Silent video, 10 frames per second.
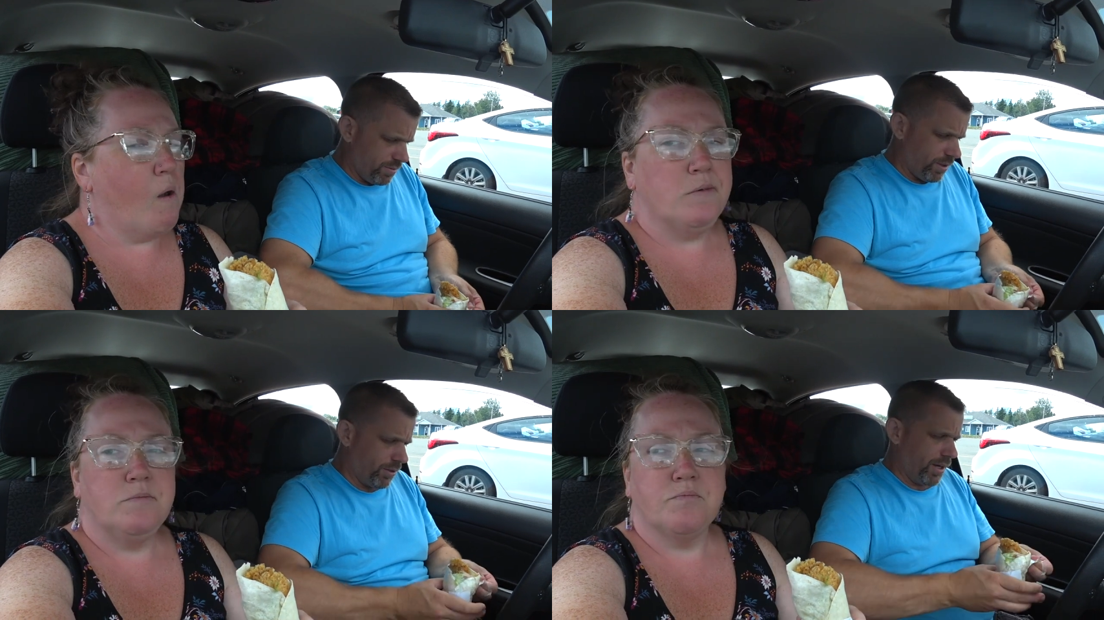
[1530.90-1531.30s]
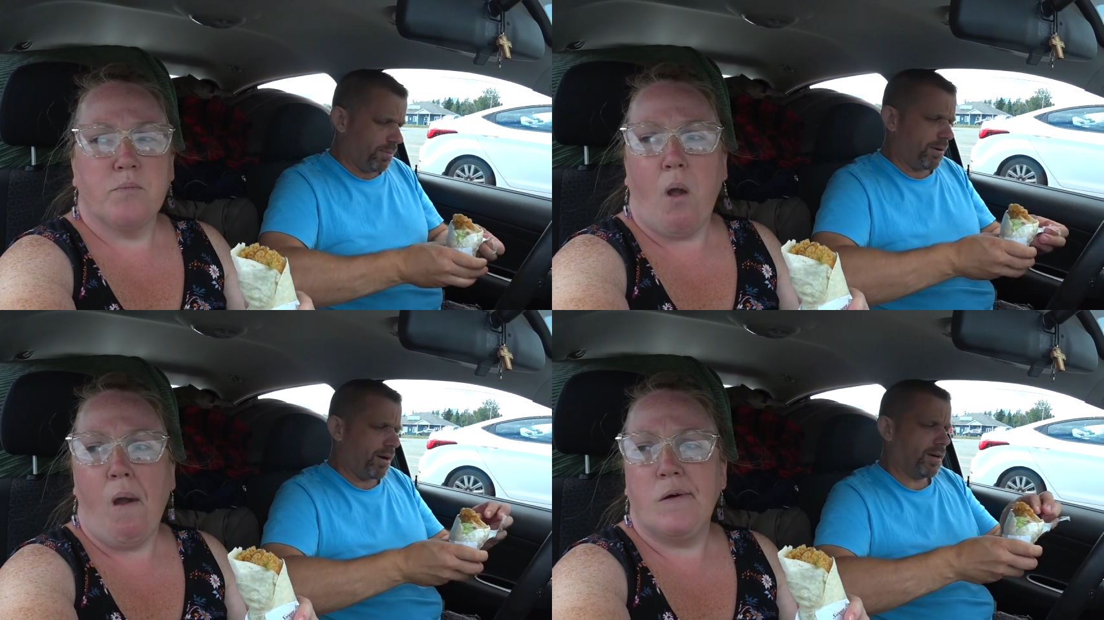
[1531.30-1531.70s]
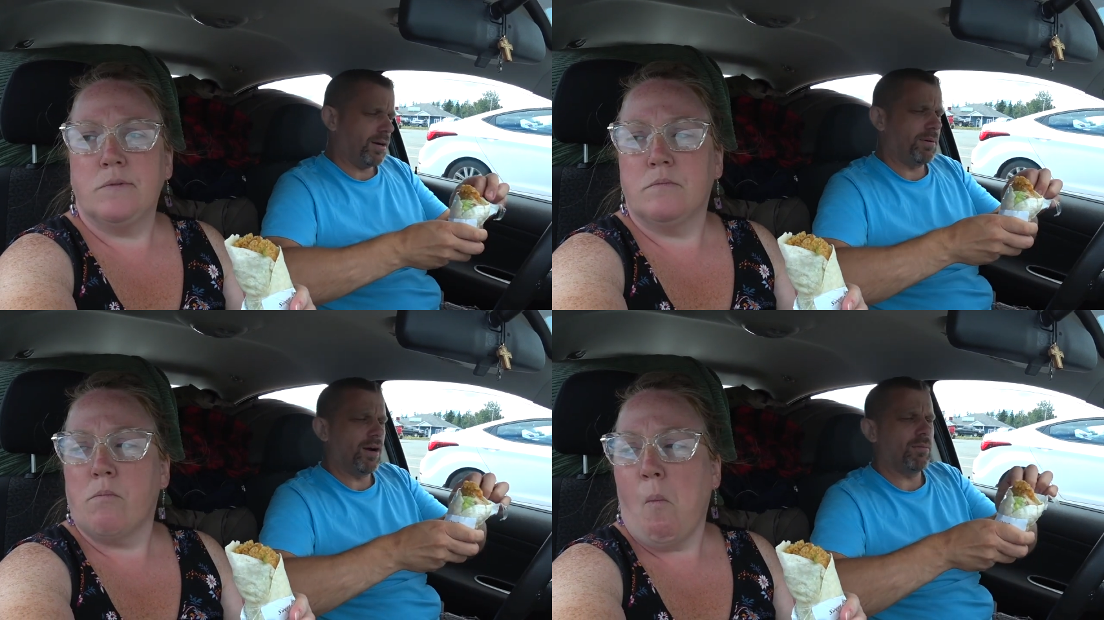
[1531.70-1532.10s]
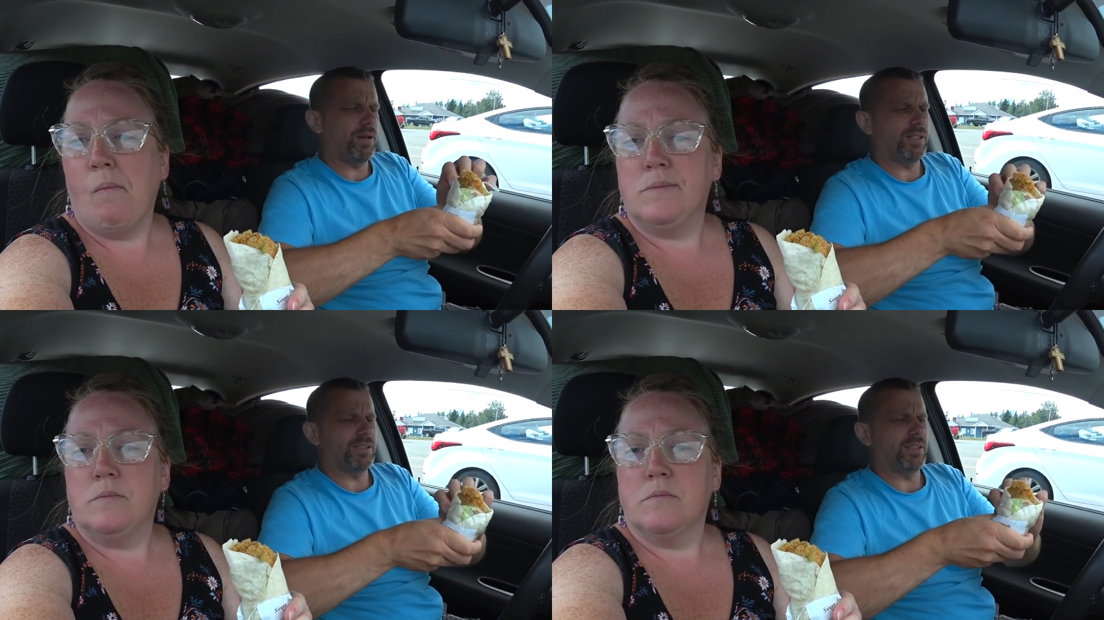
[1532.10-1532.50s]
Speaker 1: learning how to park in the parking
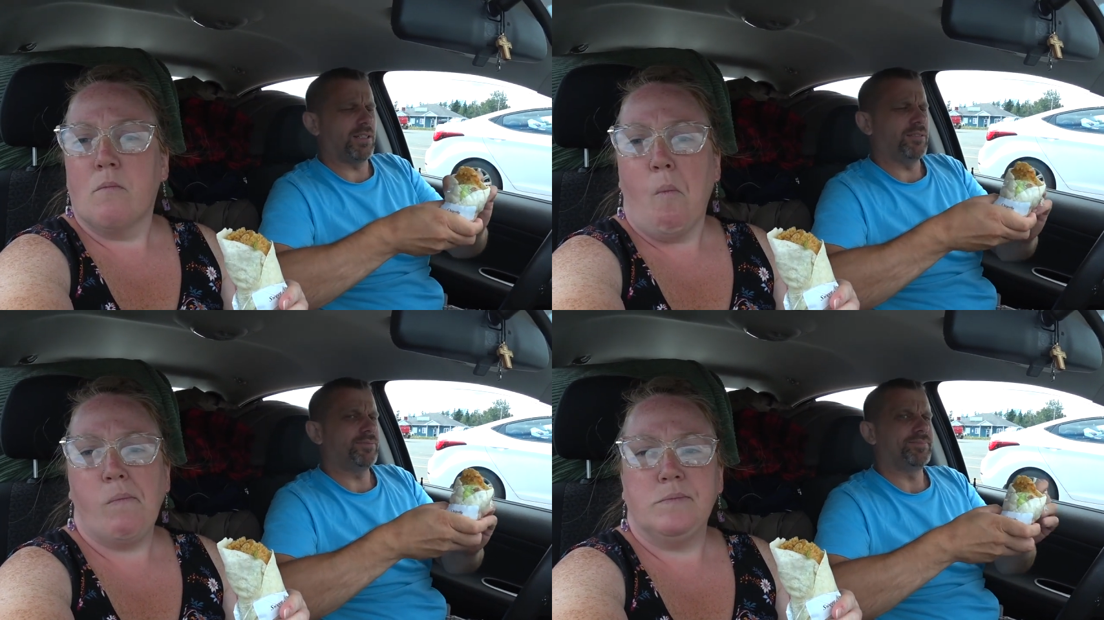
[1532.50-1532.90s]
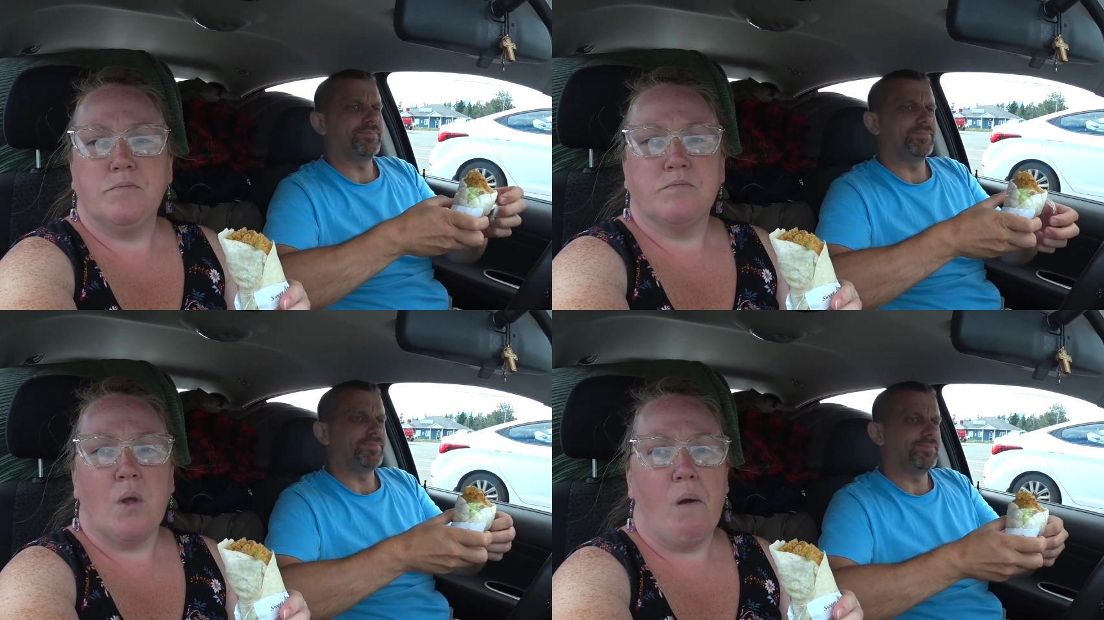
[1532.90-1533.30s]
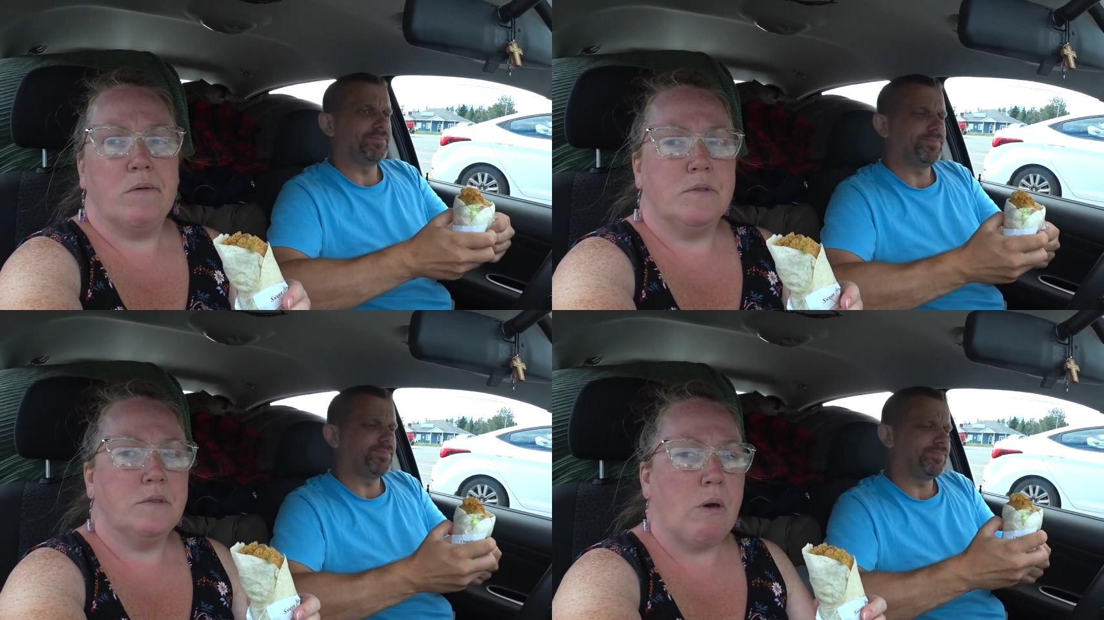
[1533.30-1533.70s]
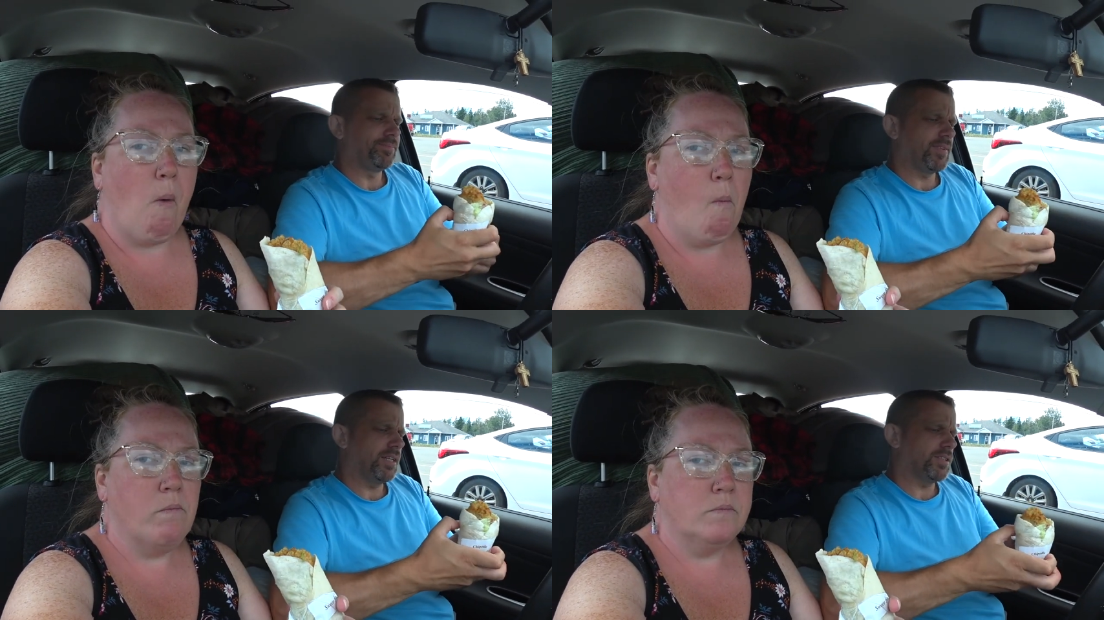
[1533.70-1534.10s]
places there.
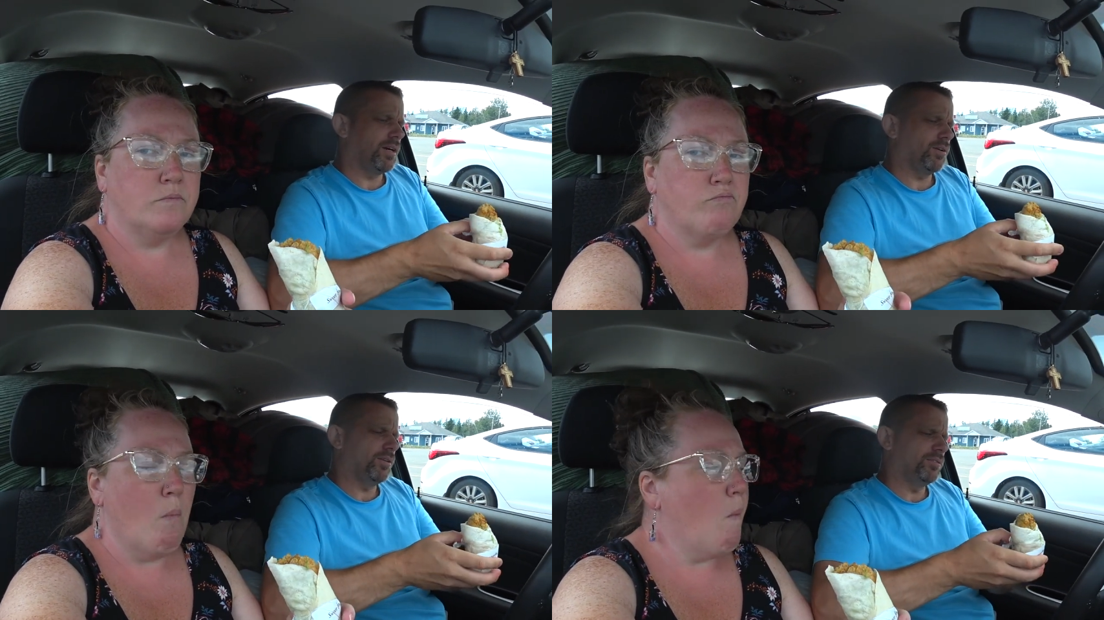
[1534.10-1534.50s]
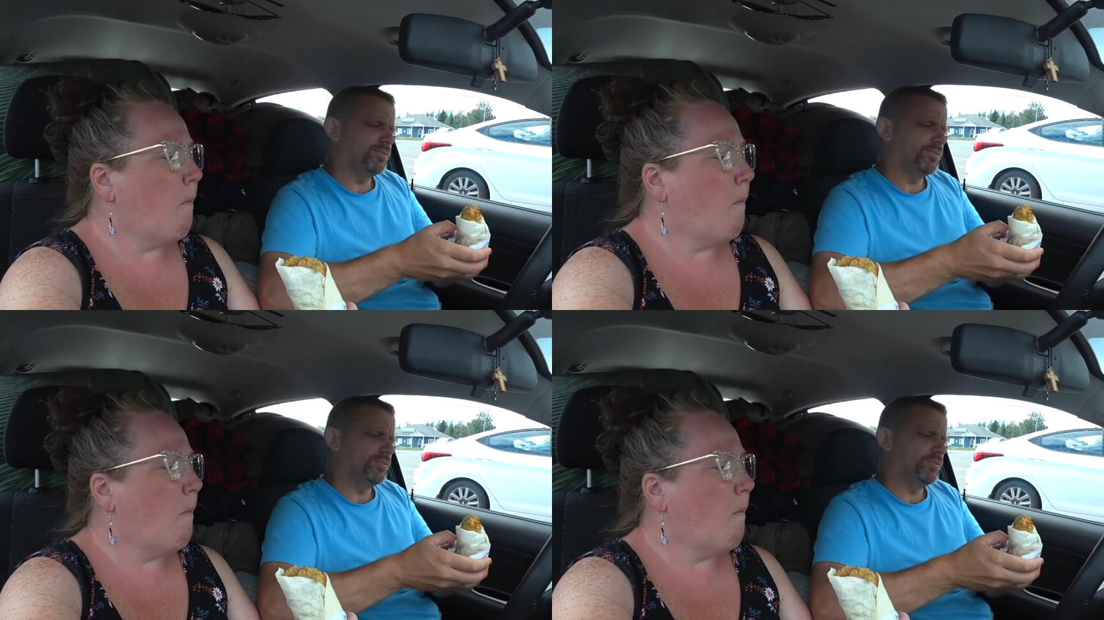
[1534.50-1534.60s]
It's all good.